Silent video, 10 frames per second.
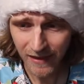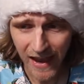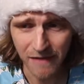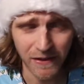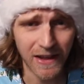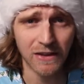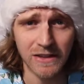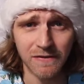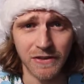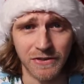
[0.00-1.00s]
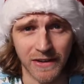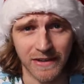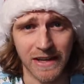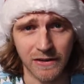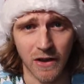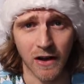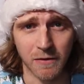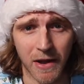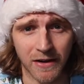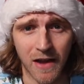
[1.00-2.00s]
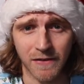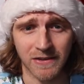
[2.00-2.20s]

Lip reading: I feel like Oliva doesn't get talked about enough.